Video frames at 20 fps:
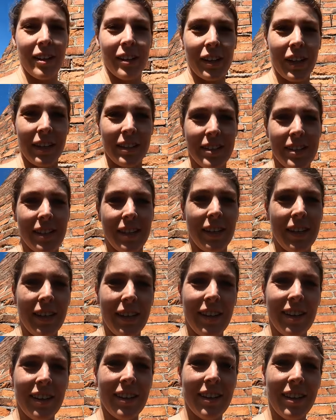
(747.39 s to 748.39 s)
You can
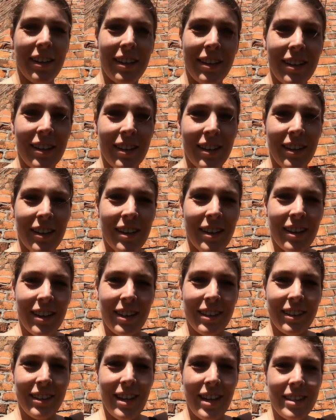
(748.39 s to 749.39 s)
see
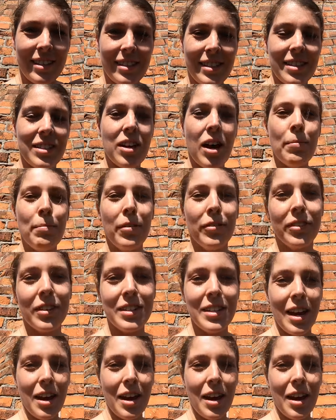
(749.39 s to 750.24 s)
that's the top of the